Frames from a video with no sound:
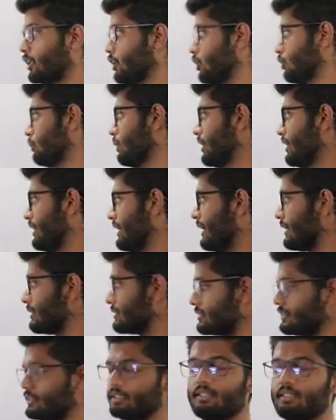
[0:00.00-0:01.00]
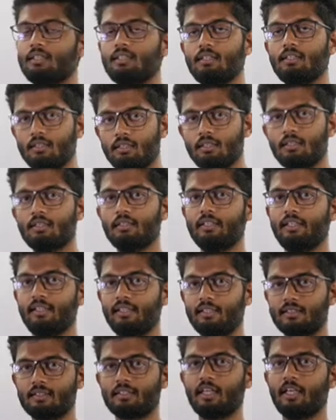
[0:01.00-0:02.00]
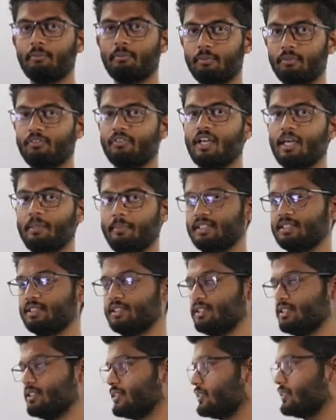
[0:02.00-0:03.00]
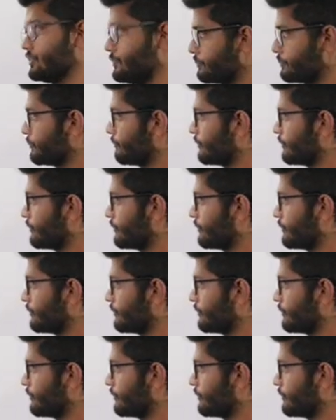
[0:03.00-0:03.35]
Cuboid has these type of dimensions.